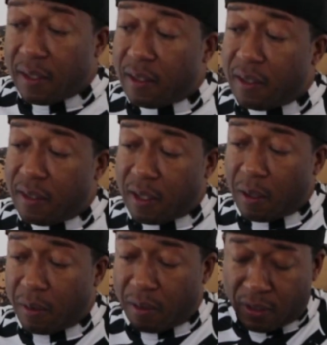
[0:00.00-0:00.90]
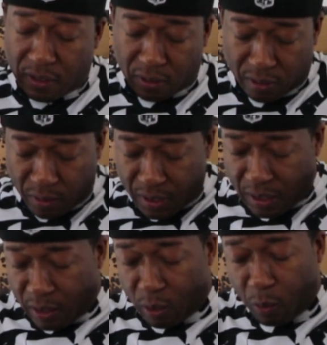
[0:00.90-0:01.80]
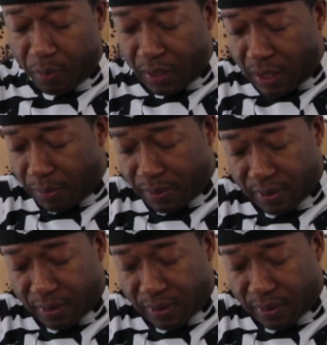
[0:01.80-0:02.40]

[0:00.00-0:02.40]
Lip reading: So let's go ahead and open up